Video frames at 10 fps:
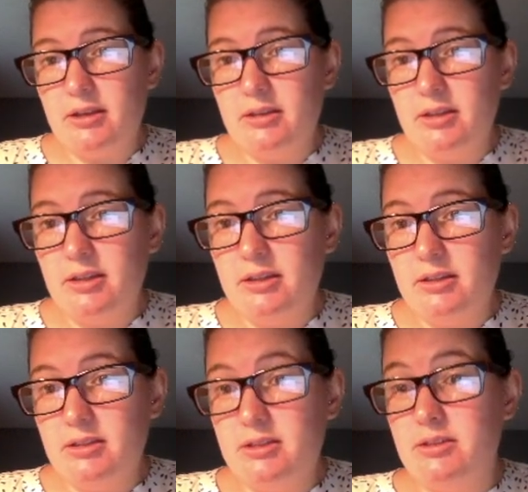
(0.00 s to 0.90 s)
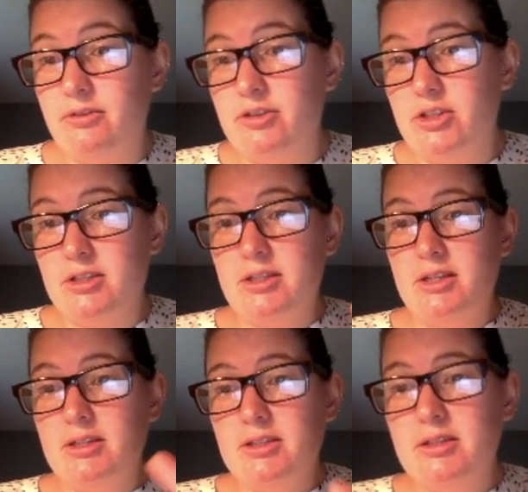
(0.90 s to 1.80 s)
the
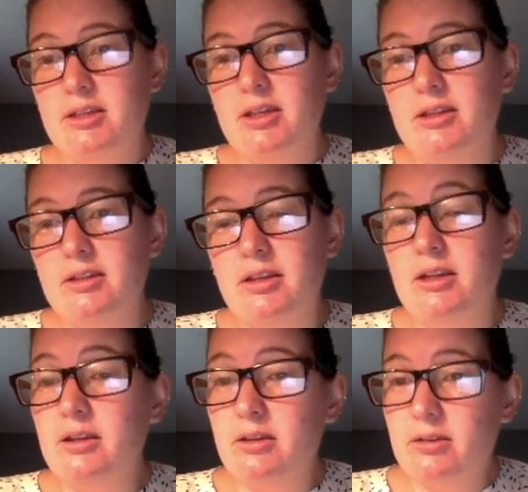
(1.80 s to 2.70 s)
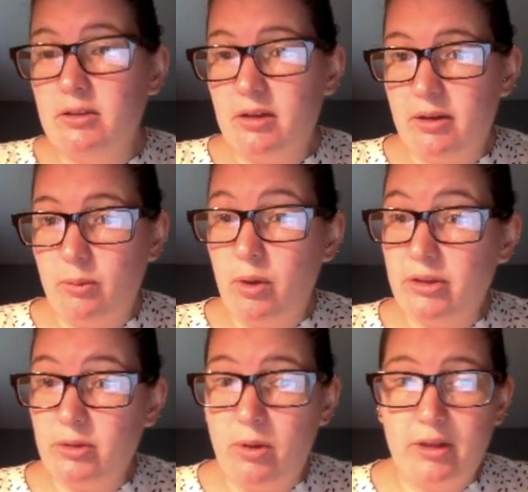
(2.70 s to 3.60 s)
deficiencies in wealth
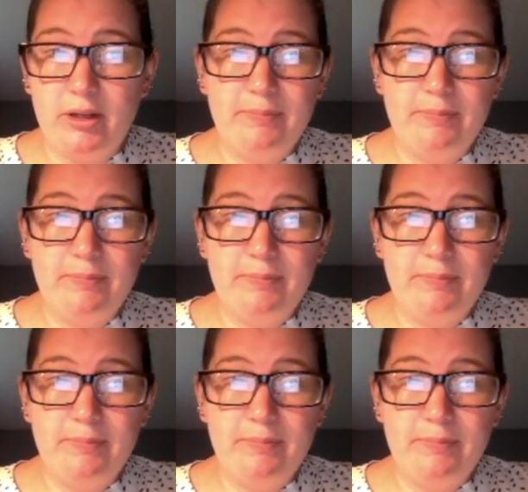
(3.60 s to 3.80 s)
equality.